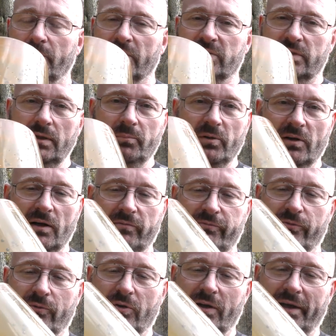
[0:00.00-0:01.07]
but deep enough
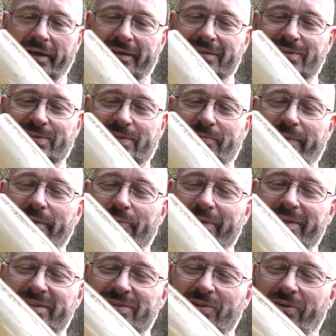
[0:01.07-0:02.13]
for like squirrels